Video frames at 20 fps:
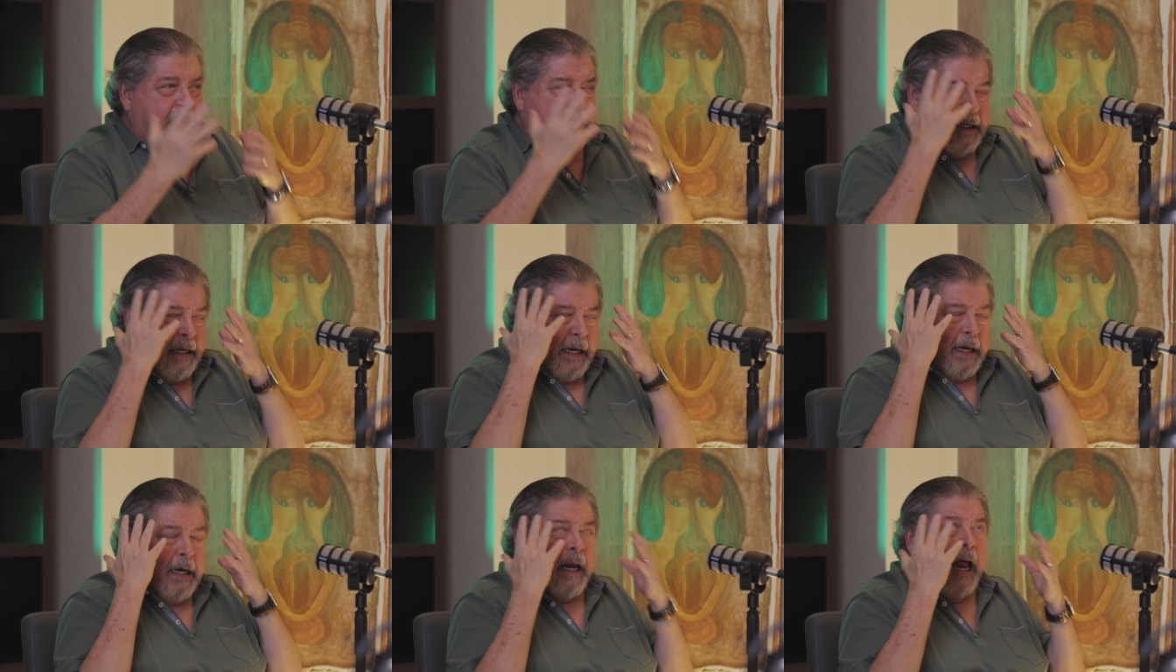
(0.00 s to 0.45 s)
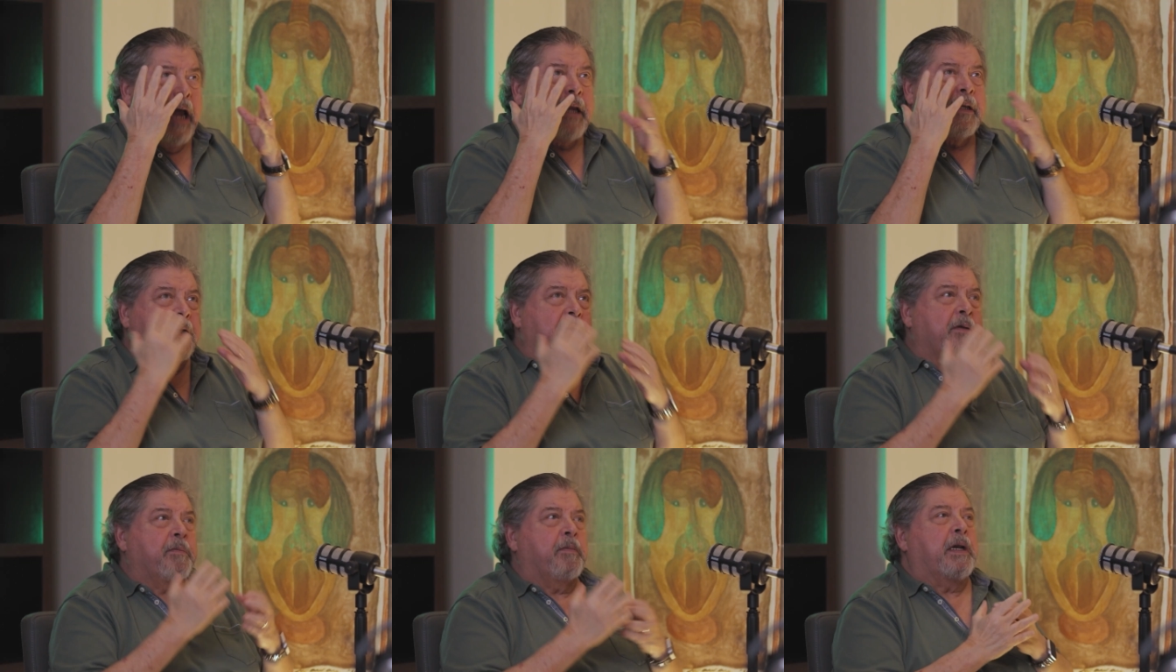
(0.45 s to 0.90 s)
and He
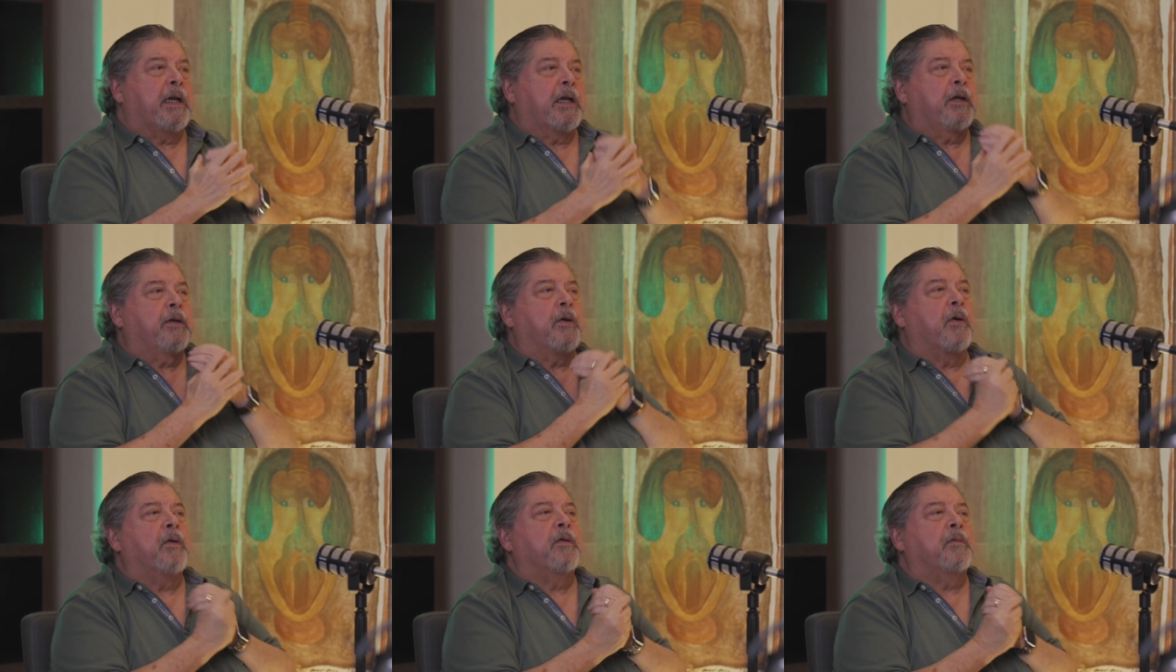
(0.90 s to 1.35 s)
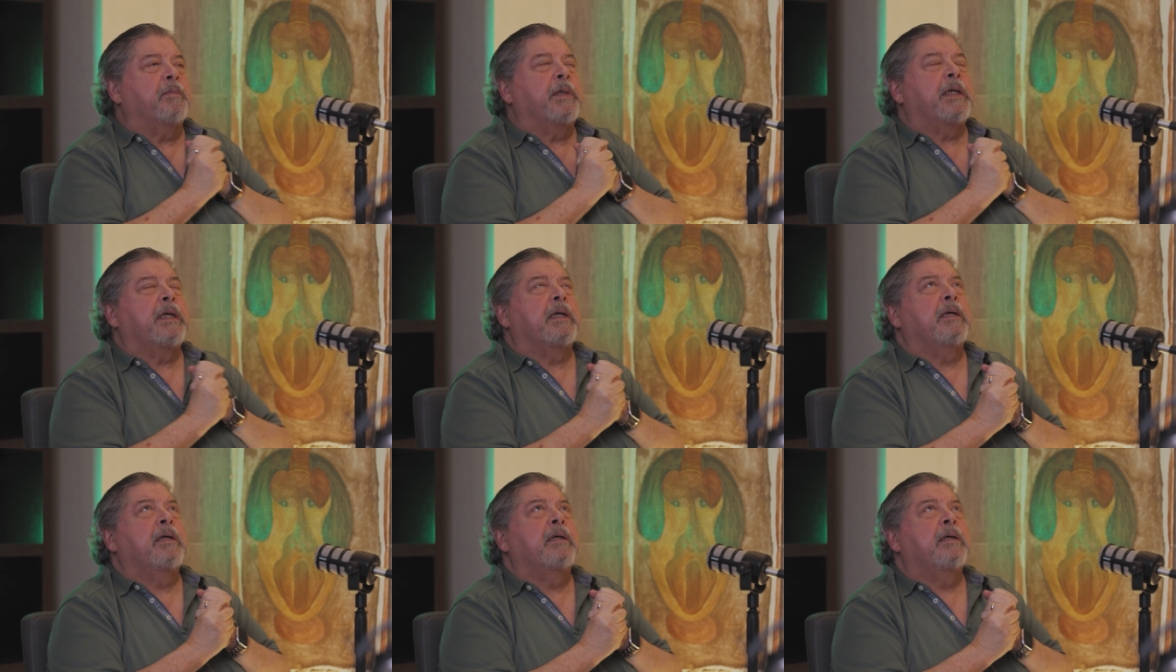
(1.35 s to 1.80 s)
enlightened me and
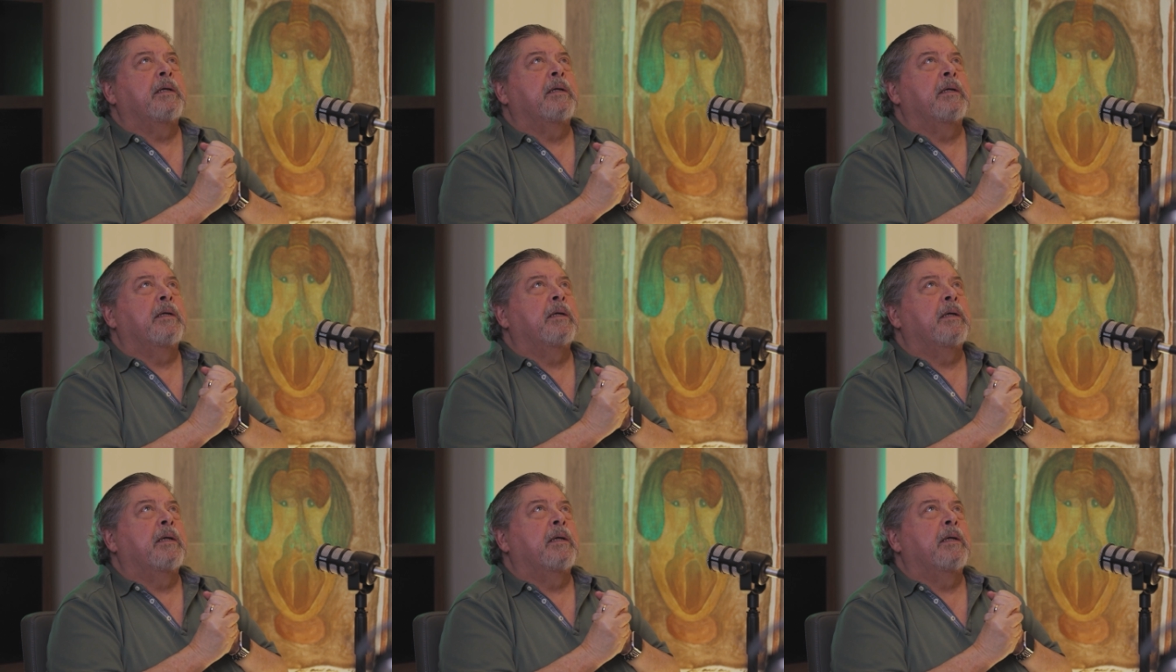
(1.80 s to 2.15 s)
told me